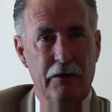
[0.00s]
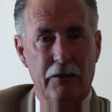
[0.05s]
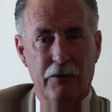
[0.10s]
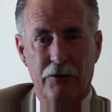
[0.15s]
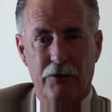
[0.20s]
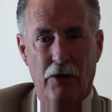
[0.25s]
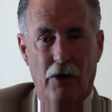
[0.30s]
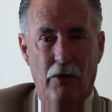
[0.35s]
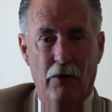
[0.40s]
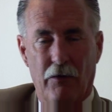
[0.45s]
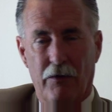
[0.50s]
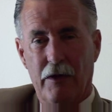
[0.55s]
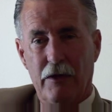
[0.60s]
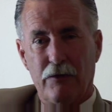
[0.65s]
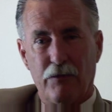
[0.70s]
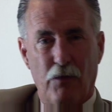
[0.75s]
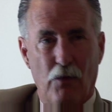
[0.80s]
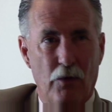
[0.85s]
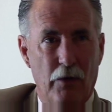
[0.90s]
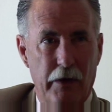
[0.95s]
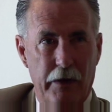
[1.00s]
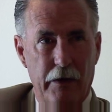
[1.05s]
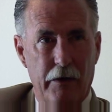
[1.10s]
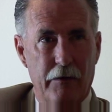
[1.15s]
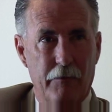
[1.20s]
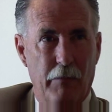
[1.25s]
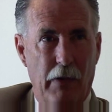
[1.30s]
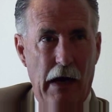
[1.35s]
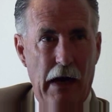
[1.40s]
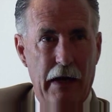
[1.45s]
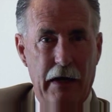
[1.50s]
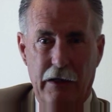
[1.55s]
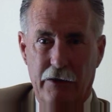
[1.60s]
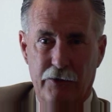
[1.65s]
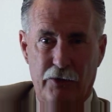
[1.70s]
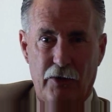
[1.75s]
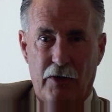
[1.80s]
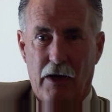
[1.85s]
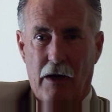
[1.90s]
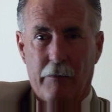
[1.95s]
So these 400 bodies
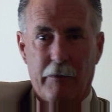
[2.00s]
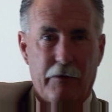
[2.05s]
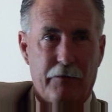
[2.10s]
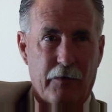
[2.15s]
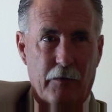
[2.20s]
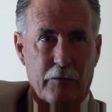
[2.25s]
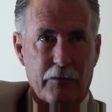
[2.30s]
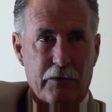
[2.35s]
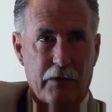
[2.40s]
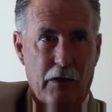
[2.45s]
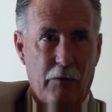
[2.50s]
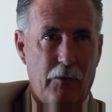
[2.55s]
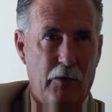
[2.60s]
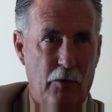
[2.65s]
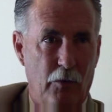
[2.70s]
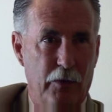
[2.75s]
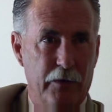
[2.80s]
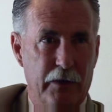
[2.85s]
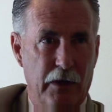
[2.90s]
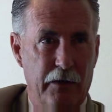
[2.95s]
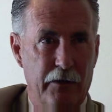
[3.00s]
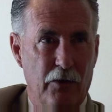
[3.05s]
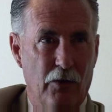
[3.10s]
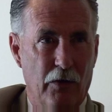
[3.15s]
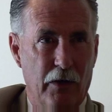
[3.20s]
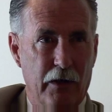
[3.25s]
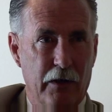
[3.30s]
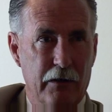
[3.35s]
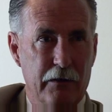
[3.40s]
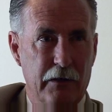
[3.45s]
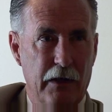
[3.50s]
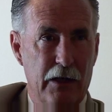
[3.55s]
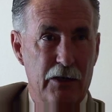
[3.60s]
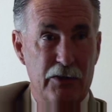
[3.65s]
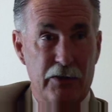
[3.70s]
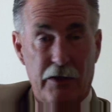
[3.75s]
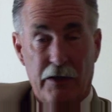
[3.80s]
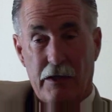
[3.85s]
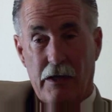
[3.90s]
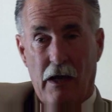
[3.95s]
are coming from somewhere within the
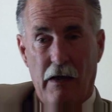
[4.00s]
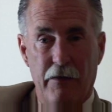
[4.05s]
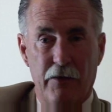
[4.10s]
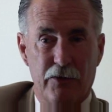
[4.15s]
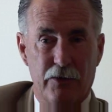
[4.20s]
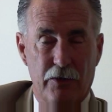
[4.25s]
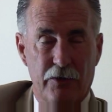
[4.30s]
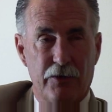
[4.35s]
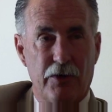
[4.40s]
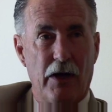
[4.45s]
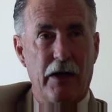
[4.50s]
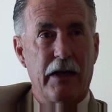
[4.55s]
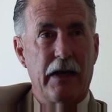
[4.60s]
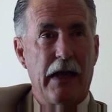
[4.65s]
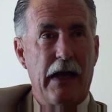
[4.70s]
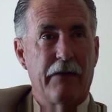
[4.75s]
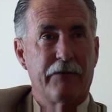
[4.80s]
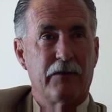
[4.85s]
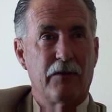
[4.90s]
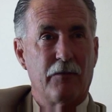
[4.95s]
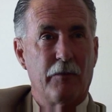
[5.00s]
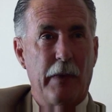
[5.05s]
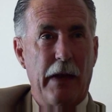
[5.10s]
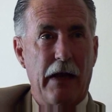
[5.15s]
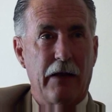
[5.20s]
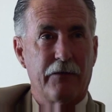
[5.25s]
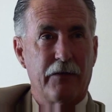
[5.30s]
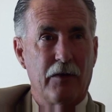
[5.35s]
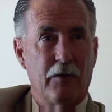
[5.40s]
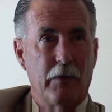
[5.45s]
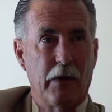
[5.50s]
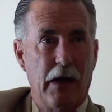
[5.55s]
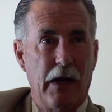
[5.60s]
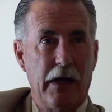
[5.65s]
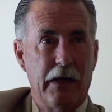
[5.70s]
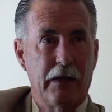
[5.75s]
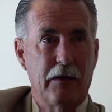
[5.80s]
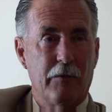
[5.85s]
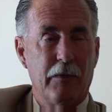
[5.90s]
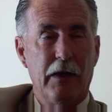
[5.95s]
organization, and others are trying to have to backfill
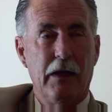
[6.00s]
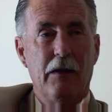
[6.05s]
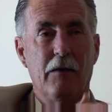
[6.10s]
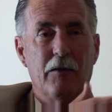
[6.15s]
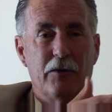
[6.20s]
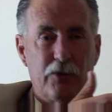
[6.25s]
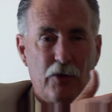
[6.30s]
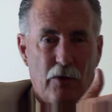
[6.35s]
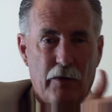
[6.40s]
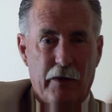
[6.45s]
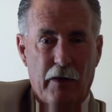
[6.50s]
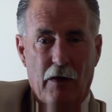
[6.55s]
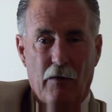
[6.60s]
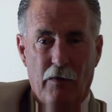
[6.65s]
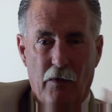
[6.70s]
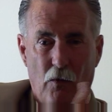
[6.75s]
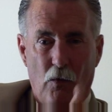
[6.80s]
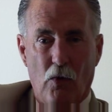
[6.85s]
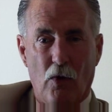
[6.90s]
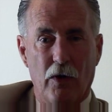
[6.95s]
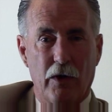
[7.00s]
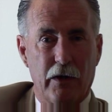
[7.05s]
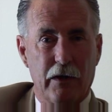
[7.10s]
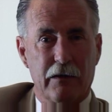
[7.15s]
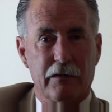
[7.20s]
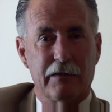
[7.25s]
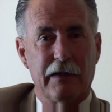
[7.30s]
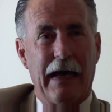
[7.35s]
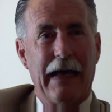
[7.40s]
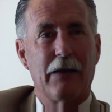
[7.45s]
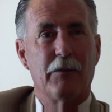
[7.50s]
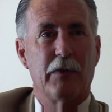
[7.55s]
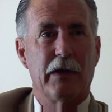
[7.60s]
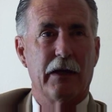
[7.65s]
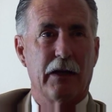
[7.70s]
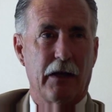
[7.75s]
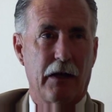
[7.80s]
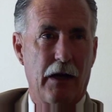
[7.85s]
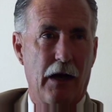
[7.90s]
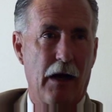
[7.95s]
behind them, so the work is not
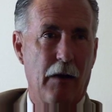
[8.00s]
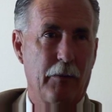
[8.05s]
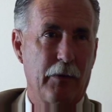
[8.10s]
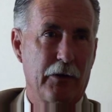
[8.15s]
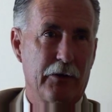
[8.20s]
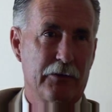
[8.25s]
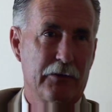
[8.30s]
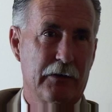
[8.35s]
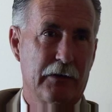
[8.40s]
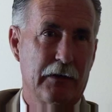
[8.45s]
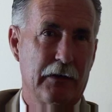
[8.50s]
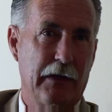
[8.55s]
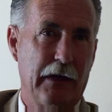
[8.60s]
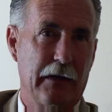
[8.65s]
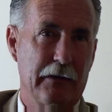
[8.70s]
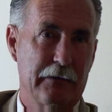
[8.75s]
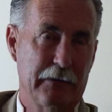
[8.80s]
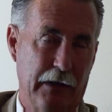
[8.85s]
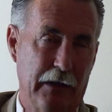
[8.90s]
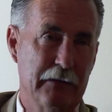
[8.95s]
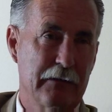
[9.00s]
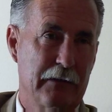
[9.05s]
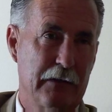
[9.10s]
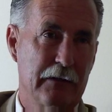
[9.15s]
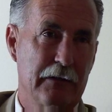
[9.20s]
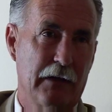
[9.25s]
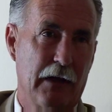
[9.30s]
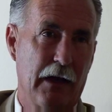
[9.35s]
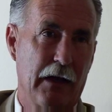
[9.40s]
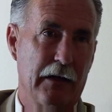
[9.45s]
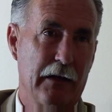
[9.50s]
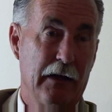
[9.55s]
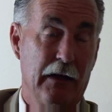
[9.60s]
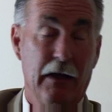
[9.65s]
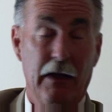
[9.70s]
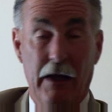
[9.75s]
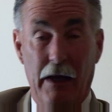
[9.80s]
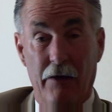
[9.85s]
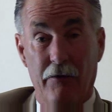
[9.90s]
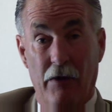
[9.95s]
being accomplished as designed.
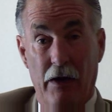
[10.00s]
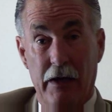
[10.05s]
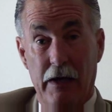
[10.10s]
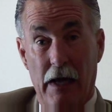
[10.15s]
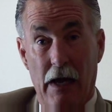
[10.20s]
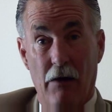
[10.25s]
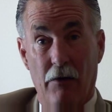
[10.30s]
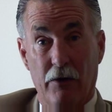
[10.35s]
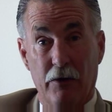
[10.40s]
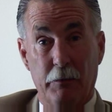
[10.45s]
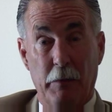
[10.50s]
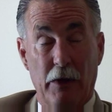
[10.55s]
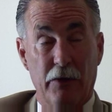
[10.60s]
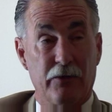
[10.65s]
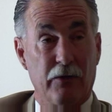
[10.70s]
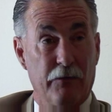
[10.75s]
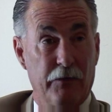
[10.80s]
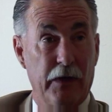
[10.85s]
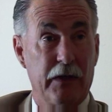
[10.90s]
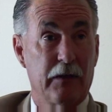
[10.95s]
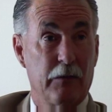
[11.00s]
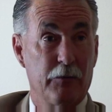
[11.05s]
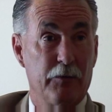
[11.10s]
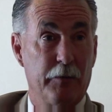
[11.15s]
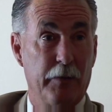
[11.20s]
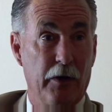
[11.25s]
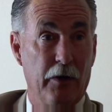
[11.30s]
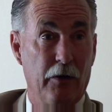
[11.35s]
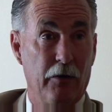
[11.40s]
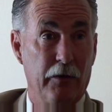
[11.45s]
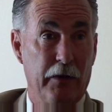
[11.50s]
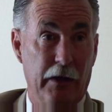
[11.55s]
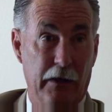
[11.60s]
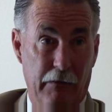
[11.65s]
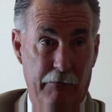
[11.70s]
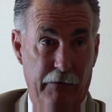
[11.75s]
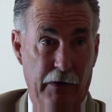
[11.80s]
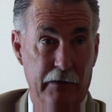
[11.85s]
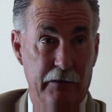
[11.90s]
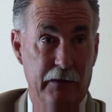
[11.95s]
And right now, our Special Victims Bureau that
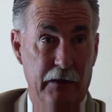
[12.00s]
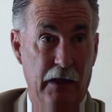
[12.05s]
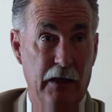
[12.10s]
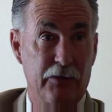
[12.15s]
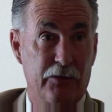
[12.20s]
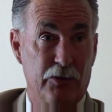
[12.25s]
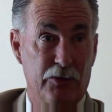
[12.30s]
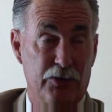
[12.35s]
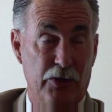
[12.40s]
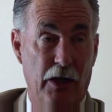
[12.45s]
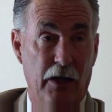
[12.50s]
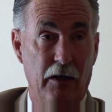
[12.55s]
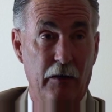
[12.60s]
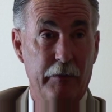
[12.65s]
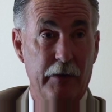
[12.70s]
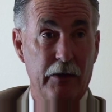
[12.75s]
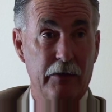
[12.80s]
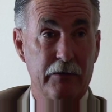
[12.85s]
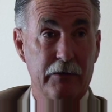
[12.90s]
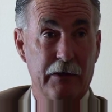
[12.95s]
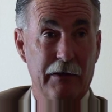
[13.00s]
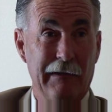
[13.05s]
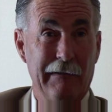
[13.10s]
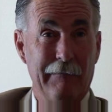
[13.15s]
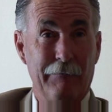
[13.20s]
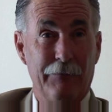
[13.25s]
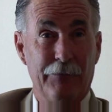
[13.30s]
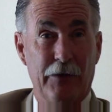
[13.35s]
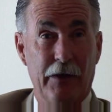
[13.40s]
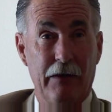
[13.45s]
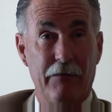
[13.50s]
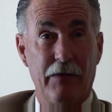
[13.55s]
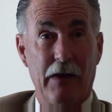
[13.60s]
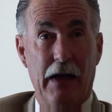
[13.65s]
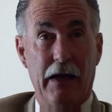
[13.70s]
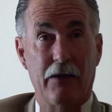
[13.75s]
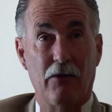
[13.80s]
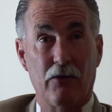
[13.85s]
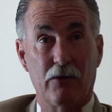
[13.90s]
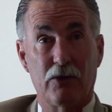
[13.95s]
investigates their child abuse, they've
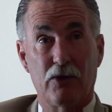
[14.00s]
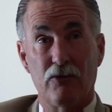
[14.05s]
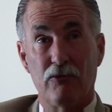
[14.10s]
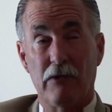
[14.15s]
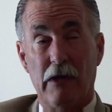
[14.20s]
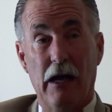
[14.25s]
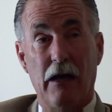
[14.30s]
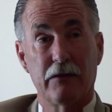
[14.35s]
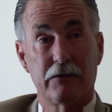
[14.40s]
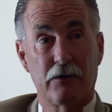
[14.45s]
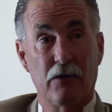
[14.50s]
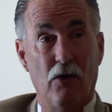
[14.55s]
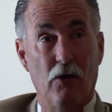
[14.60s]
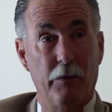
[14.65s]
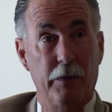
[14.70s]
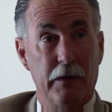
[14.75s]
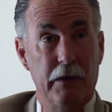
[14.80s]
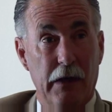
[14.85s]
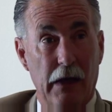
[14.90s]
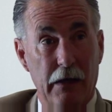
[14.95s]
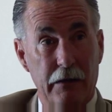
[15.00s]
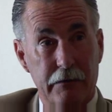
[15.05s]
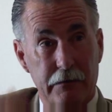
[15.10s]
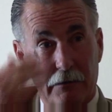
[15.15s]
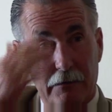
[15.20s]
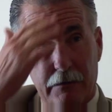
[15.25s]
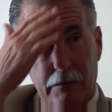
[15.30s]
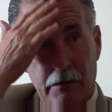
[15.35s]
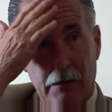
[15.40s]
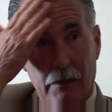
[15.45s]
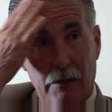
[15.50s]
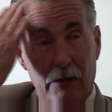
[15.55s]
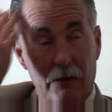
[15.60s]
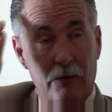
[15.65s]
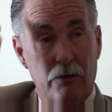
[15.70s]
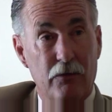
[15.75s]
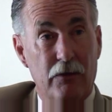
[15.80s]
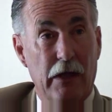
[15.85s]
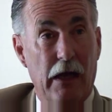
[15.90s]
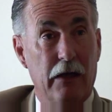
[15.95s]
got 2,000 open cases.
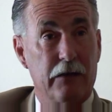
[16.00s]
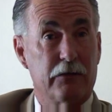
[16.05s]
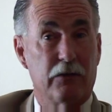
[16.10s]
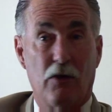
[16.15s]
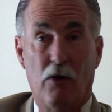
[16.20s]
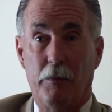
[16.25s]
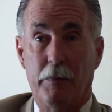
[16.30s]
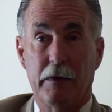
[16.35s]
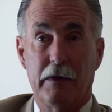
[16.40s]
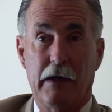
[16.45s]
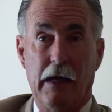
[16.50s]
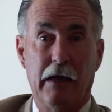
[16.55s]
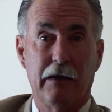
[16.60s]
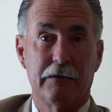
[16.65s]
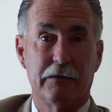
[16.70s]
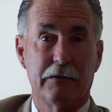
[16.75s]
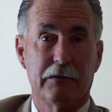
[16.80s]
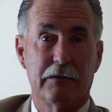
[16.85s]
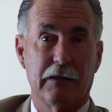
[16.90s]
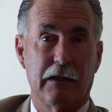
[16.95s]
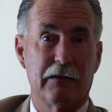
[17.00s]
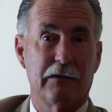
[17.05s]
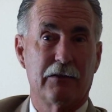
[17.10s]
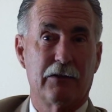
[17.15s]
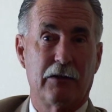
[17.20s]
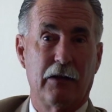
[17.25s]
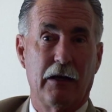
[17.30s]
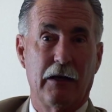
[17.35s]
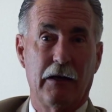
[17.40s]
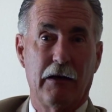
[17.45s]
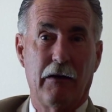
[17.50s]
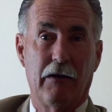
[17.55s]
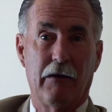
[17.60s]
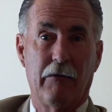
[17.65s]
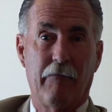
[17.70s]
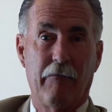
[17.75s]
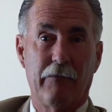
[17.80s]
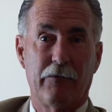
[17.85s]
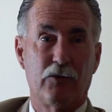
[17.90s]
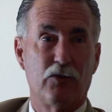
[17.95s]
2,000 open cases since
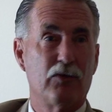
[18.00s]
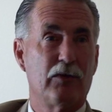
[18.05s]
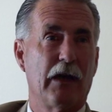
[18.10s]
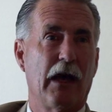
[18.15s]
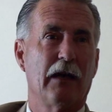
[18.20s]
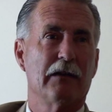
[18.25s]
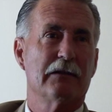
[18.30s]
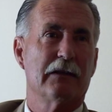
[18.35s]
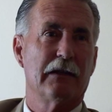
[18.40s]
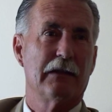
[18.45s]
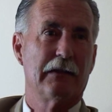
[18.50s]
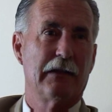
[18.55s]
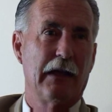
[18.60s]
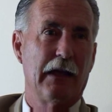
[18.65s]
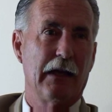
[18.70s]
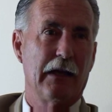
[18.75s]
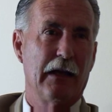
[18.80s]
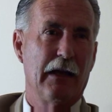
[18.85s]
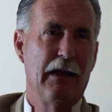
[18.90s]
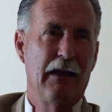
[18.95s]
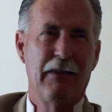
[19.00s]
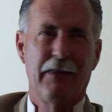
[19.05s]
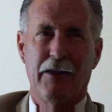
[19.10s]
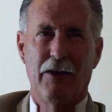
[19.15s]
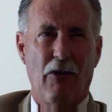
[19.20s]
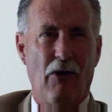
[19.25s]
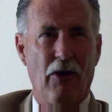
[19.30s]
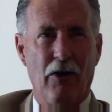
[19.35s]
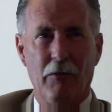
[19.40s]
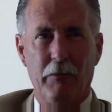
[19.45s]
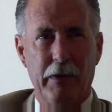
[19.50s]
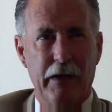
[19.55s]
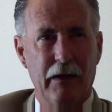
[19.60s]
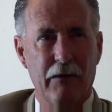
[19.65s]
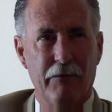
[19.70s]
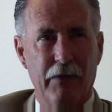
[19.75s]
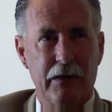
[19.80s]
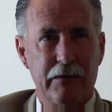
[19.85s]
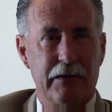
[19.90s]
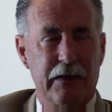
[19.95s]
2010 that aren't being
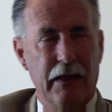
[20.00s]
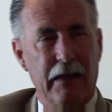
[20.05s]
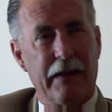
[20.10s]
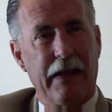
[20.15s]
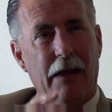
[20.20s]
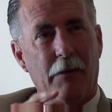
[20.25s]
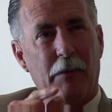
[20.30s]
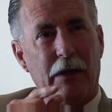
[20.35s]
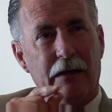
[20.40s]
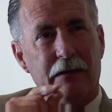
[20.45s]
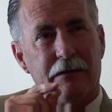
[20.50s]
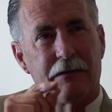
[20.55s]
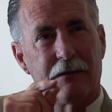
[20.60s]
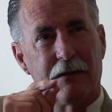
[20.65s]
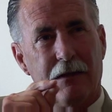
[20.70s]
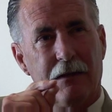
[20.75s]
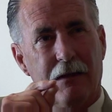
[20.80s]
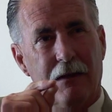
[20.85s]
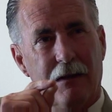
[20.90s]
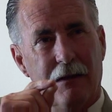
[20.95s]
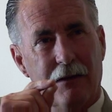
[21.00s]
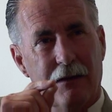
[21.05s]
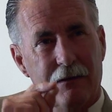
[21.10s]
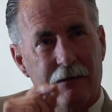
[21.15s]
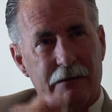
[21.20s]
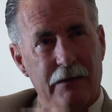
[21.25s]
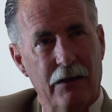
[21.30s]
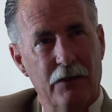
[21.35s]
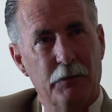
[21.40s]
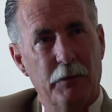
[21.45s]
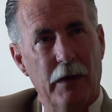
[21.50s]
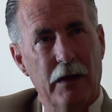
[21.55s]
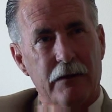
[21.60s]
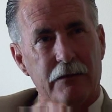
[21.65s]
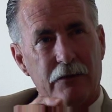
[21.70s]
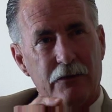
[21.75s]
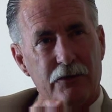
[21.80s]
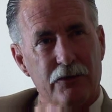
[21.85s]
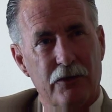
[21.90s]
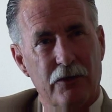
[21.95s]
investigated. That means the suspects
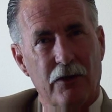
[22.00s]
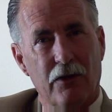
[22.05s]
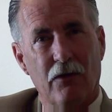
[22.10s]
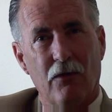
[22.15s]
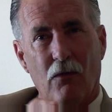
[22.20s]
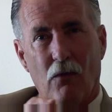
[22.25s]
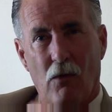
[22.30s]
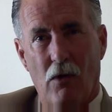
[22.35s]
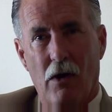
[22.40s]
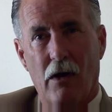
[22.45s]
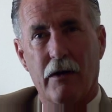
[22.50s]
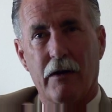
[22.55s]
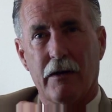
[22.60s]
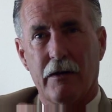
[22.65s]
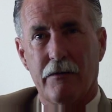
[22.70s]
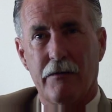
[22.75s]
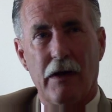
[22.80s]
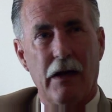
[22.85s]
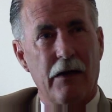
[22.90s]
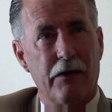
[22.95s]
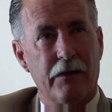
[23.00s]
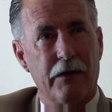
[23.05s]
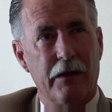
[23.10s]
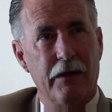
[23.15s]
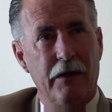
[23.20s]
are still walking around.